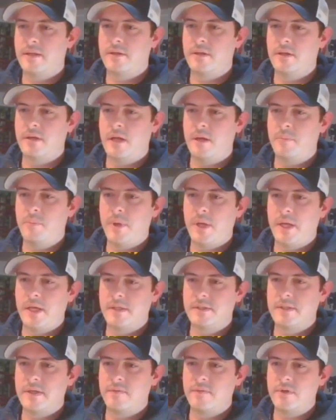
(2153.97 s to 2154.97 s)
then
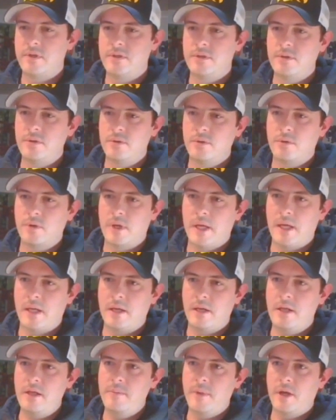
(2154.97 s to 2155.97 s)
MPan72 can't
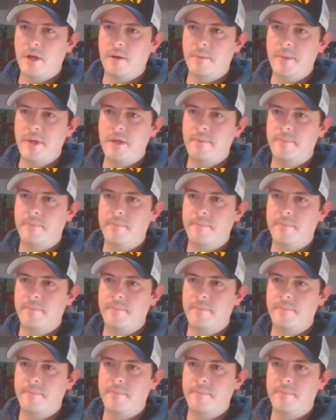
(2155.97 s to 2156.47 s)
email me.